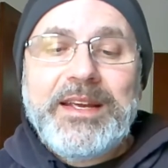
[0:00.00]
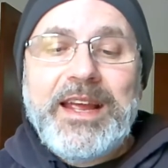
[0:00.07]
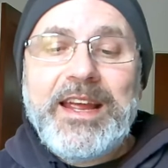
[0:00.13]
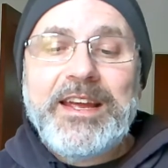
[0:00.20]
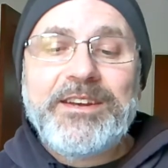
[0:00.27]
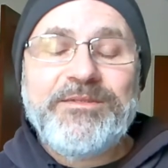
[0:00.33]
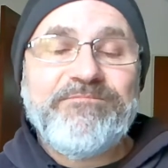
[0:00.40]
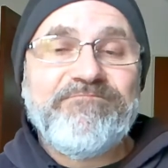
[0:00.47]

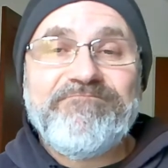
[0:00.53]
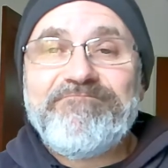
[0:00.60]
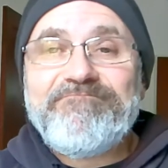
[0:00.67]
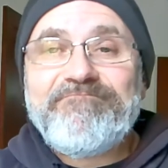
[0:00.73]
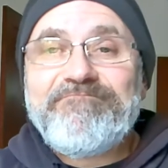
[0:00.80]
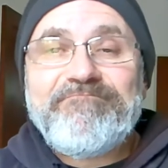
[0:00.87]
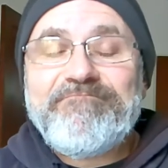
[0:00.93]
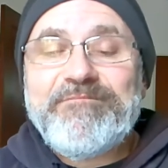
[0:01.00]
And
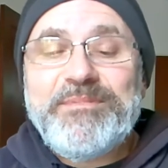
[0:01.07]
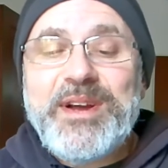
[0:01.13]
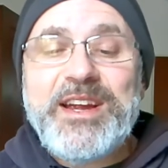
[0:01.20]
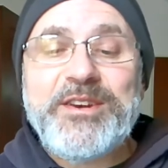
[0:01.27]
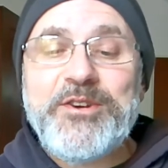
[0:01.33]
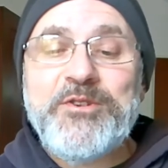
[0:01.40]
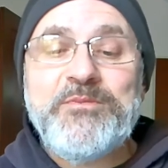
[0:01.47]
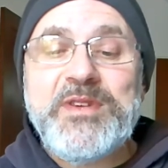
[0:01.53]
by
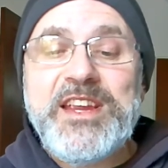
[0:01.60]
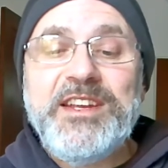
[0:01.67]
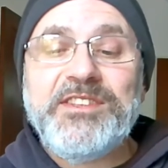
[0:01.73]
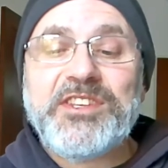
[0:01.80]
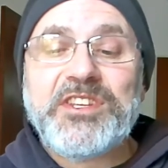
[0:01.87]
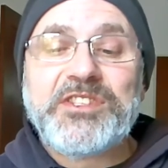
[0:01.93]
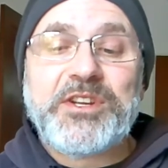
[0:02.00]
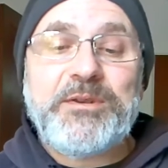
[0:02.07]
no
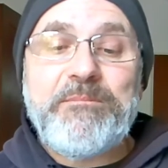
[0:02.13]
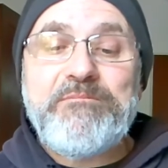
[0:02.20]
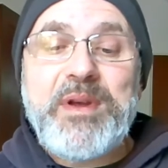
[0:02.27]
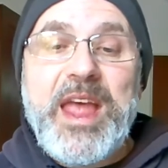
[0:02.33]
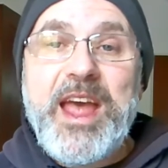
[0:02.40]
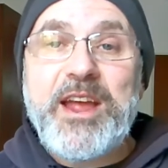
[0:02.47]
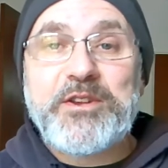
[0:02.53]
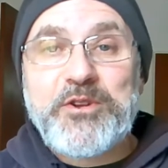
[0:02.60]
means is it a
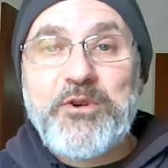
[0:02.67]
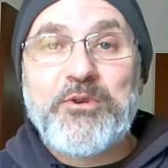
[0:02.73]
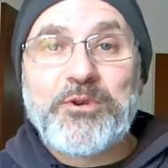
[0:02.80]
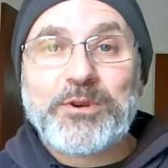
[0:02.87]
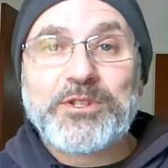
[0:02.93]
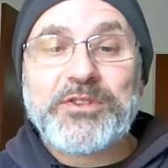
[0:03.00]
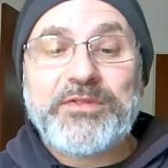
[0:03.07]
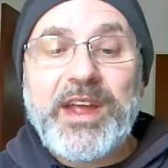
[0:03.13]
bad
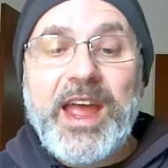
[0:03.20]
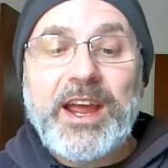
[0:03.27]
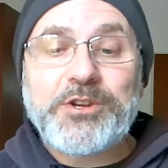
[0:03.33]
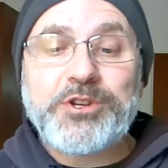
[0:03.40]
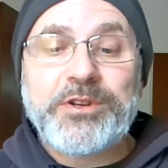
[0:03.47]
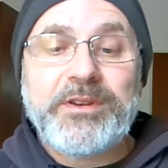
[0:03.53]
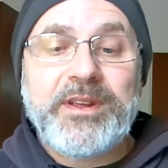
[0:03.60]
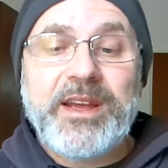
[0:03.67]
course of
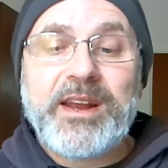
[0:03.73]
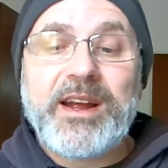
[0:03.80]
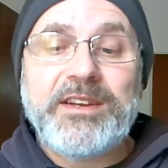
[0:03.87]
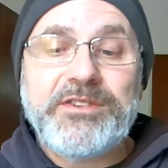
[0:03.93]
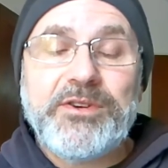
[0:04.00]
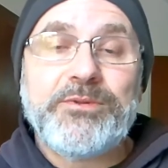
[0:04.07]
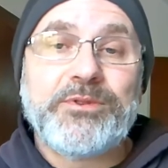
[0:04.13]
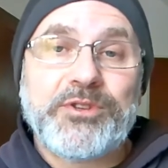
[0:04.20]
action, and I
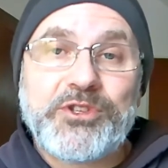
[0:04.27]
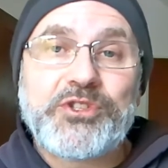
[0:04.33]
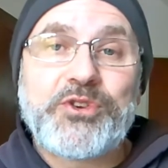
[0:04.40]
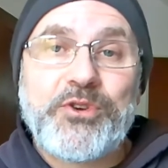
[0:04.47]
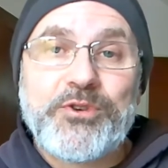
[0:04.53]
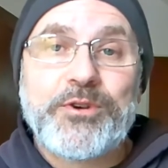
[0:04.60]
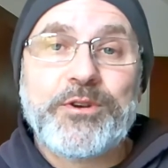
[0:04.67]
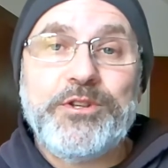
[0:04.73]
don't
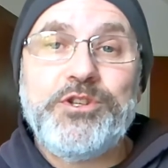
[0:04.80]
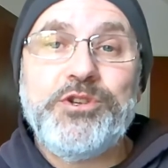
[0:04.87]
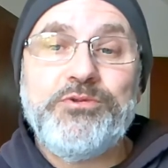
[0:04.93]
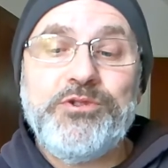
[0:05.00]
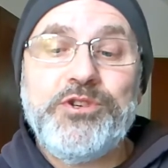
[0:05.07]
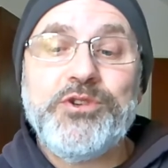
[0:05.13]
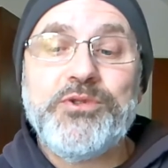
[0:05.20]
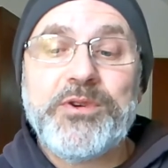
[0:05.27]
discourage you
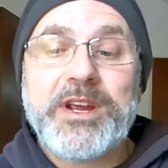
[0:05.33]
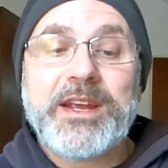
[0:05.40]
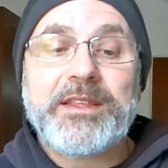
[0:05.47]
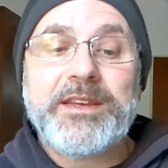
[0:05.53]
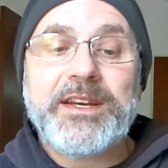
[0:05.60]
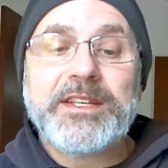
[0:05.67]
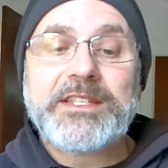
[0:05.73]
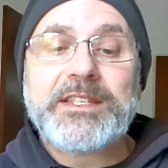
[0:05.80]

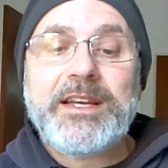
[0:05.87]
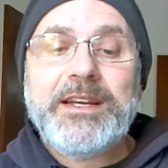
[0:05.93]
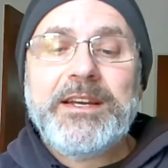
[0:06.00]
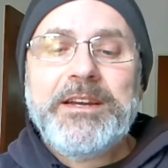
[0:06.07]
doing this.